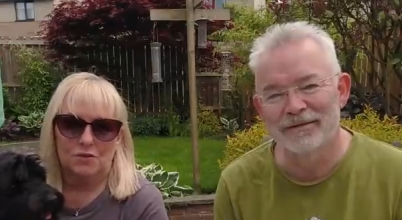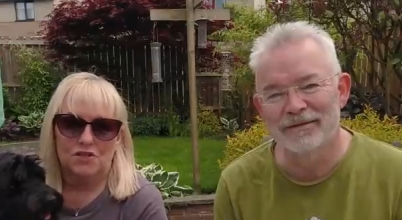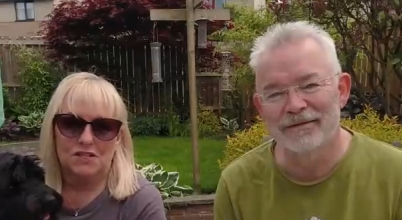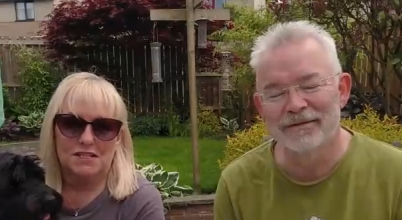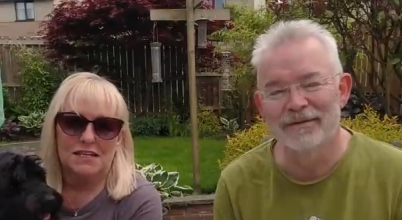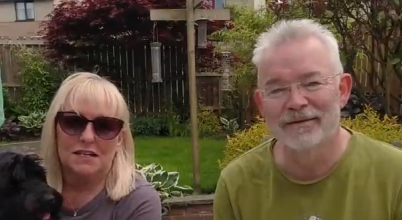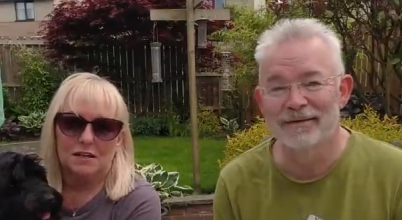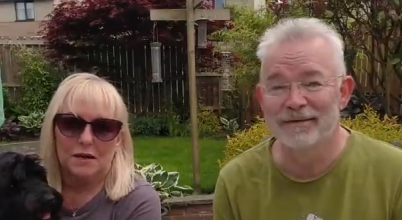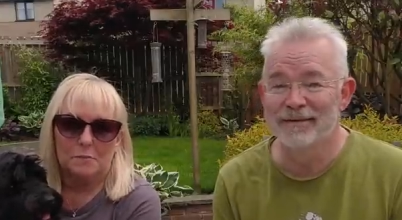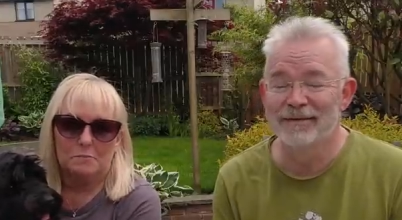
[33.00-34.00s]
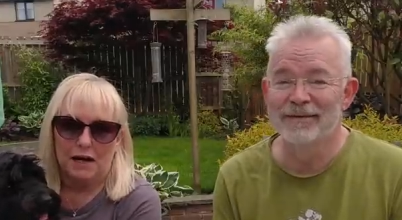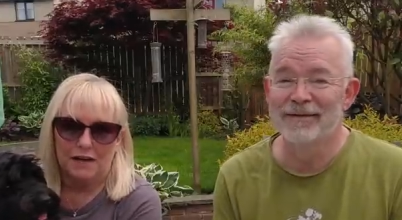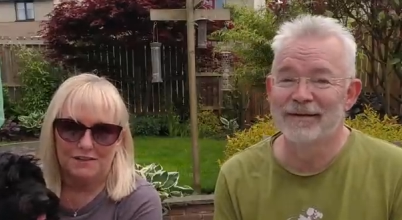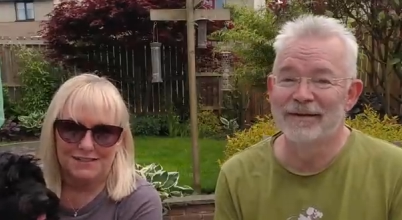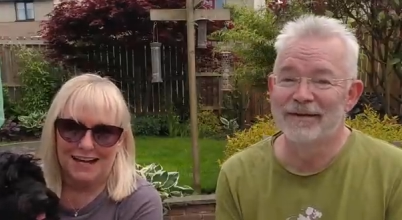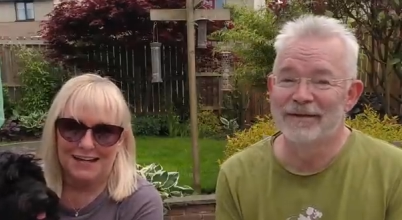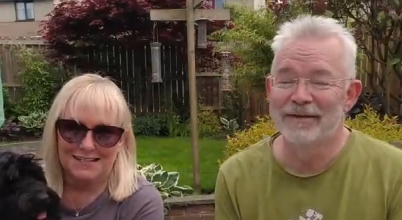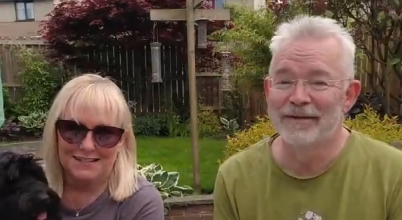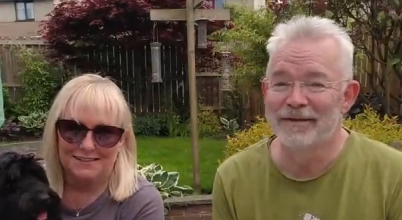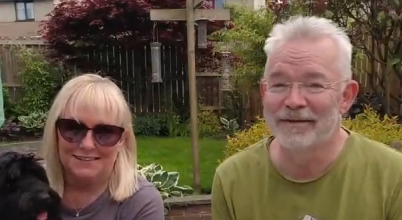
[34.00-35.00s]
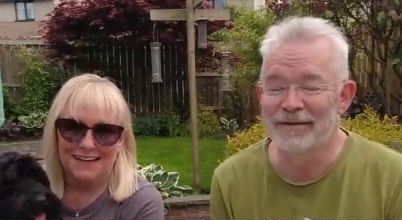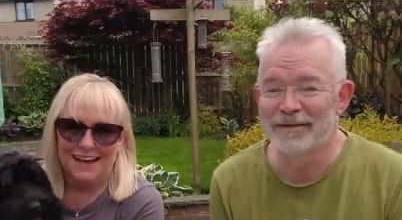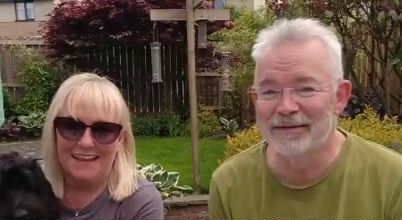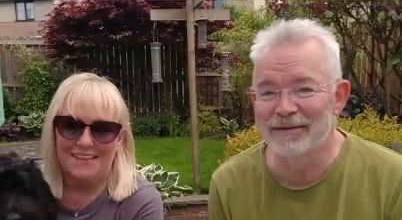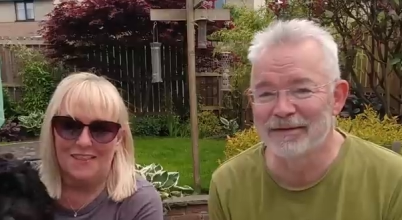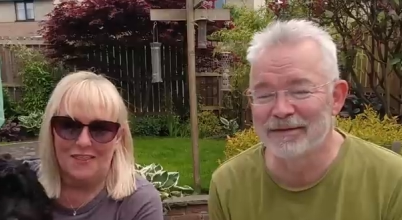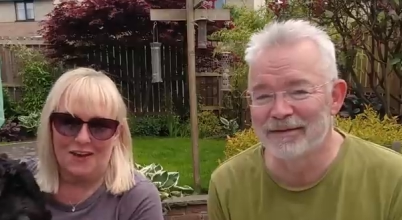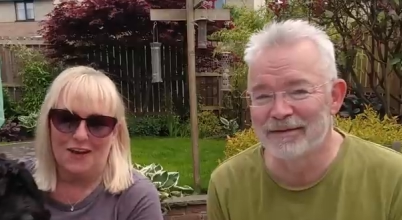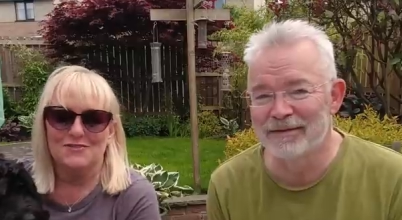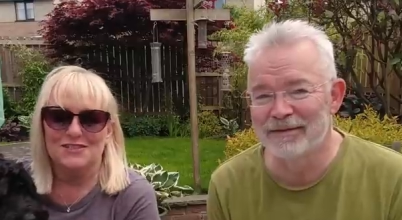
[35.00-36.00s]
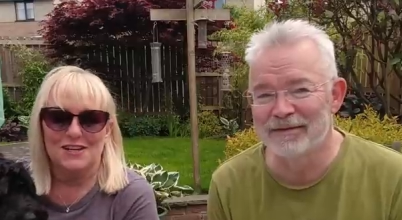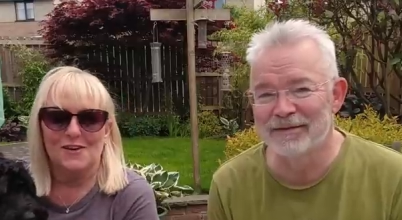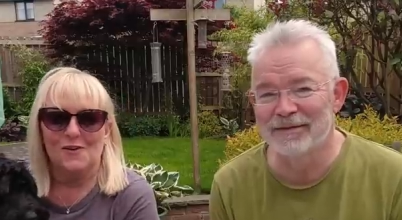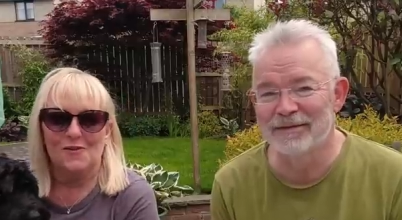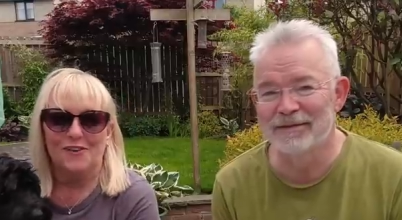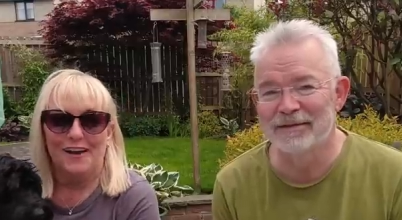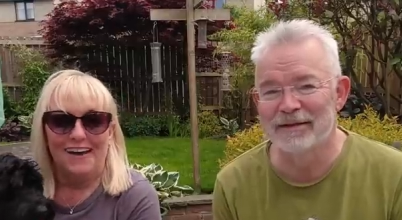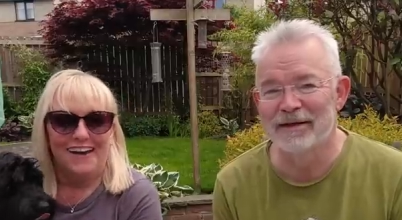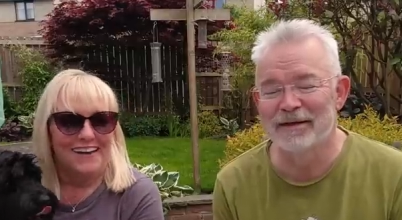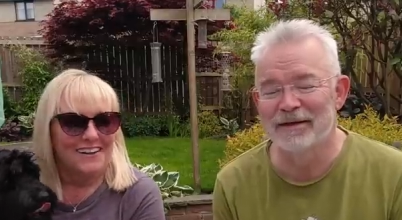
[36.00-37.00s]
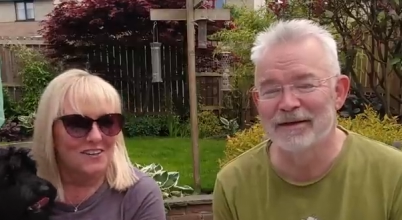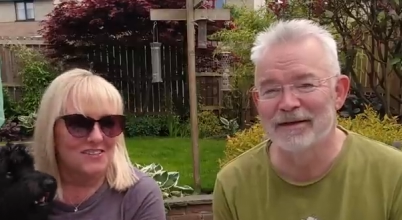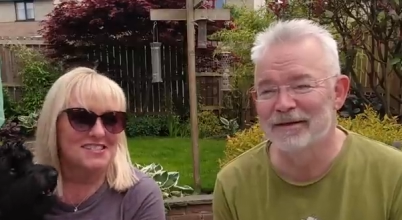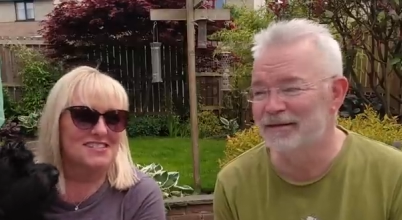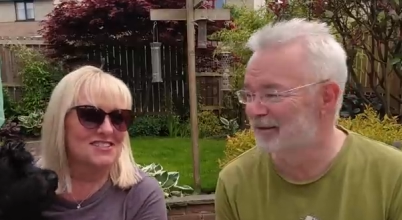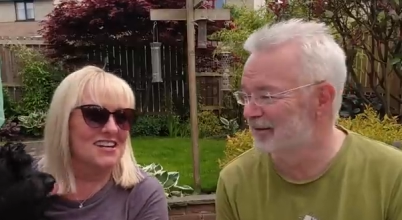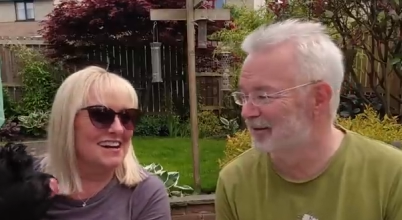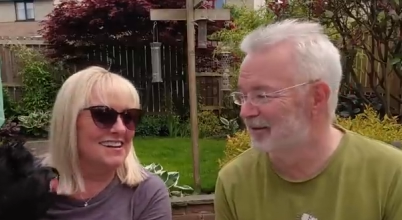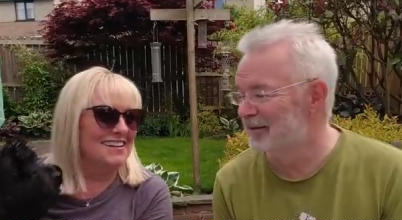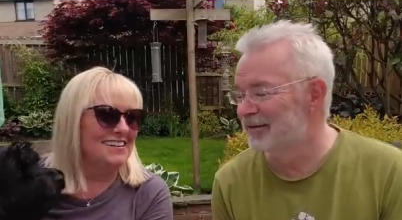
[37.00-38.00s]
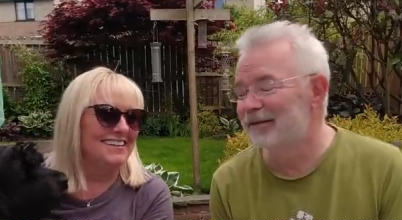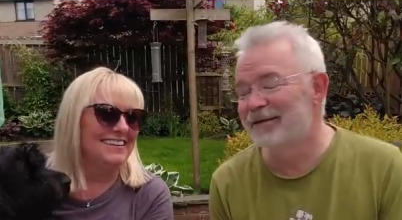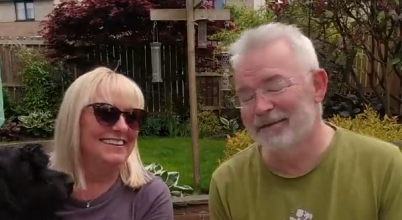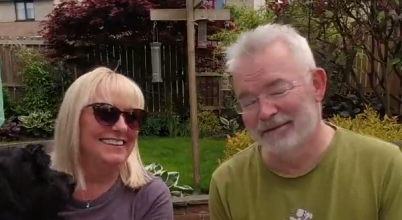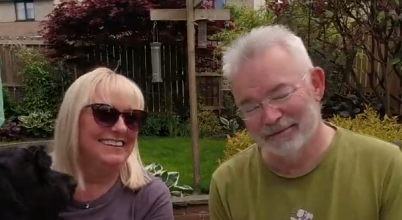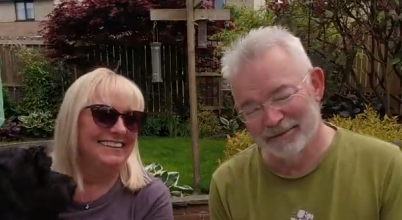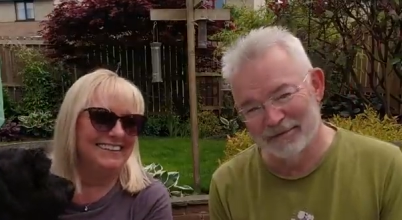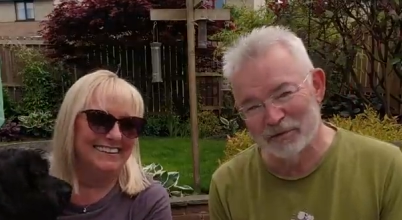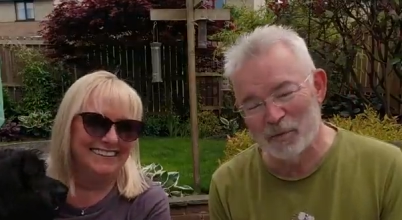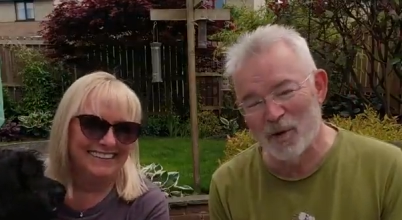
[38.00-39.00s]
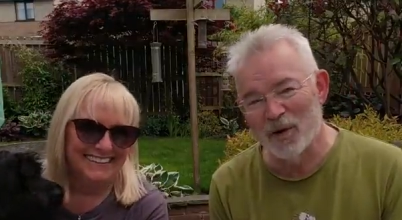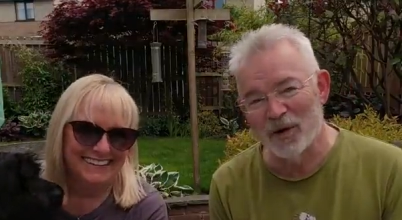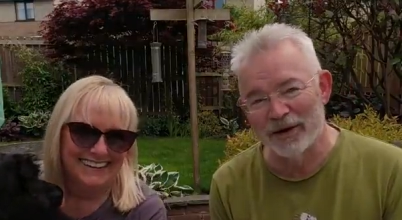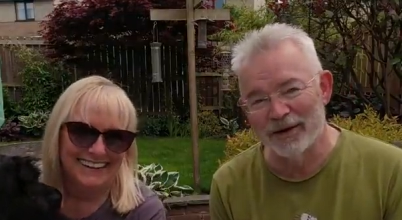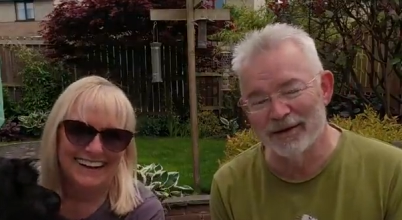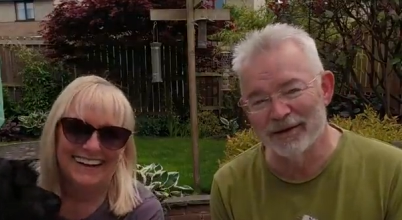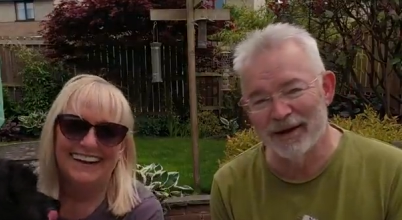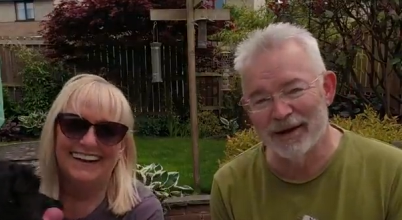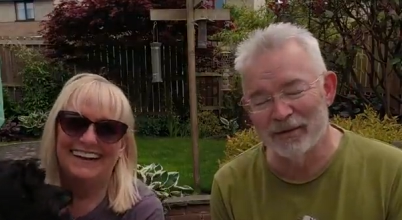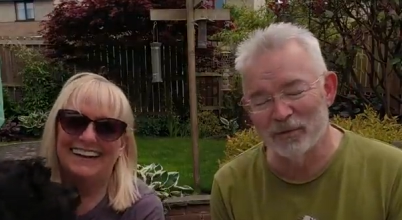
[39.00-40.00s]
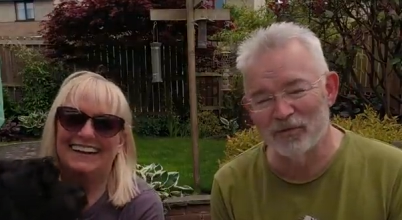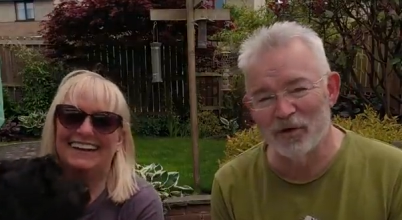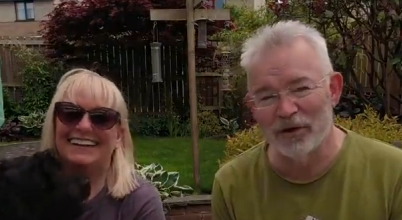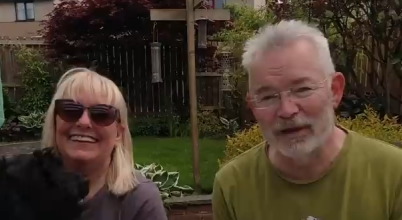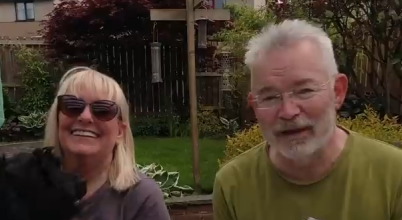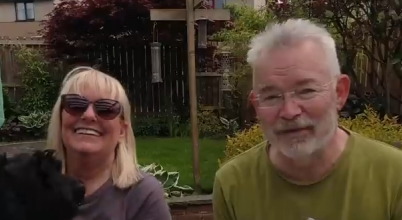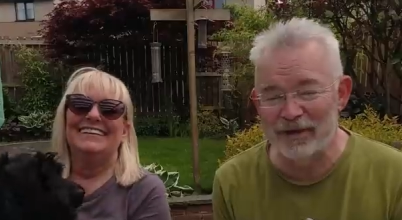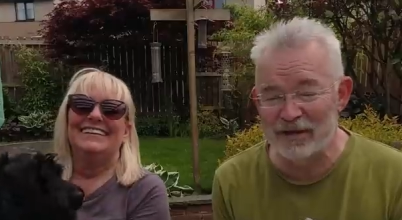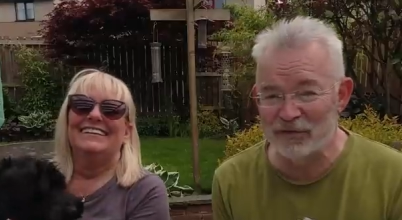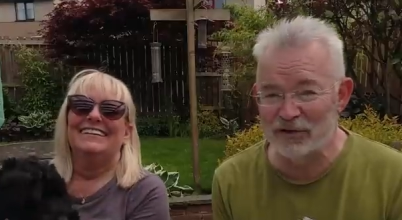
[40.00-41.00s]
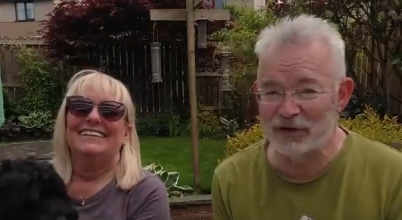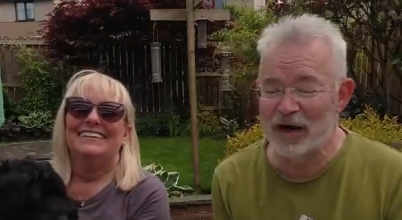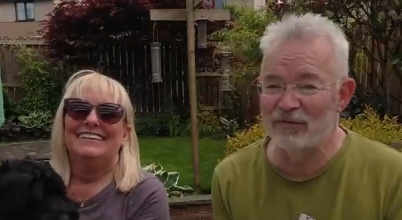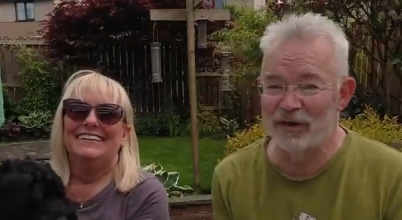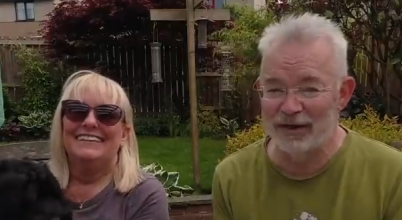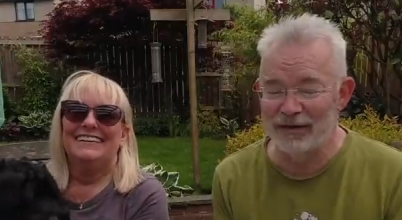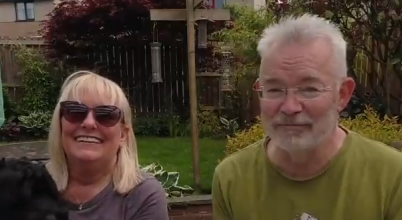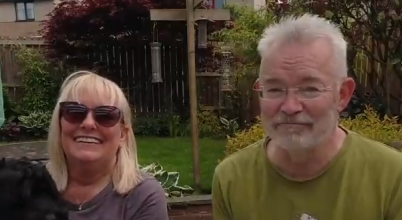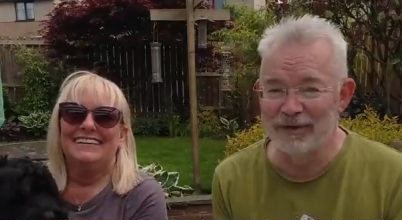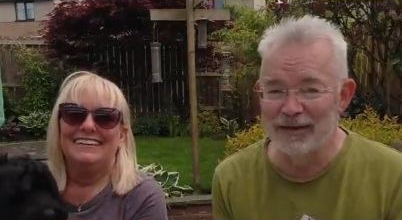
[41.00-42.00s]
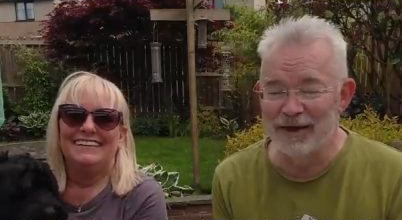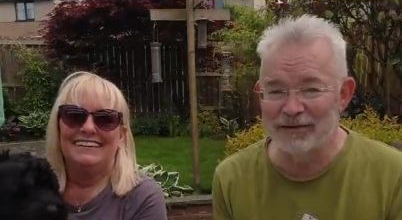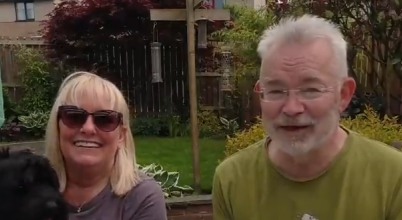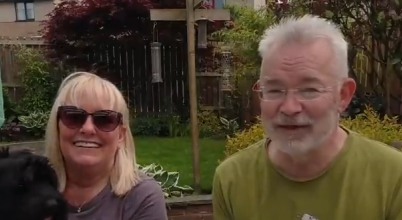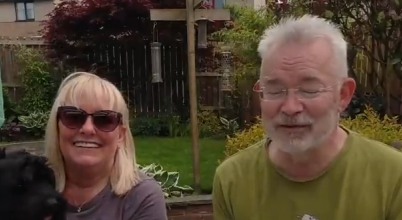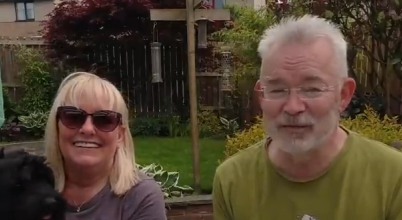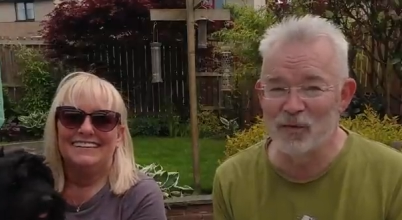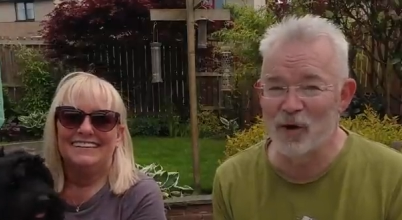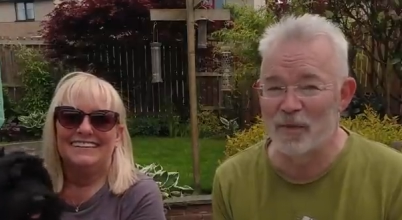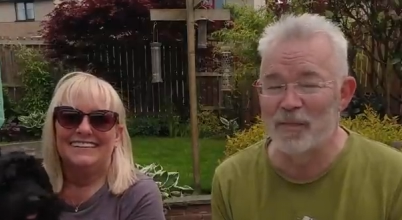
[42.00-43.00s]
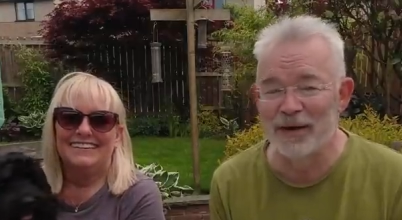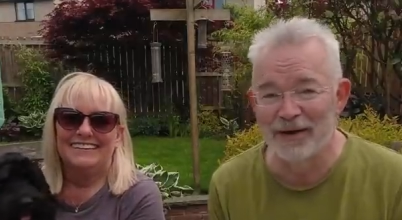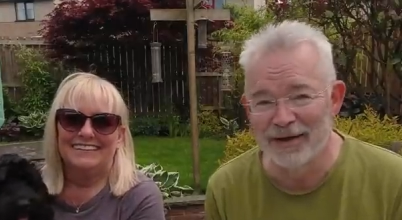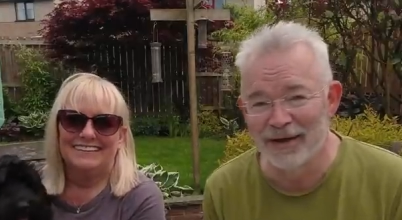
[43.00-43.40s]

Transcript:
Speaker 1: which is near Barnard Castle in the county of Gloucestershire.
Speaker 2: Spot on. And we've got a great day for travelling. It's nice and warm,